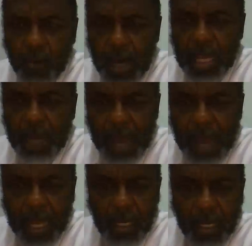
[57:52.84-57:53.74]
Get back
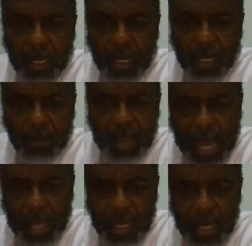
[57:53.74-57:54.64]
in the grace of God,
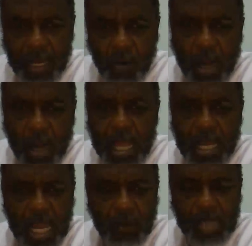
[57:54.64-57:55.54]
what he
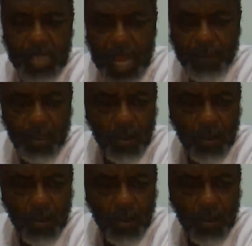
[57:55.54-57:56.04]
did was absolutely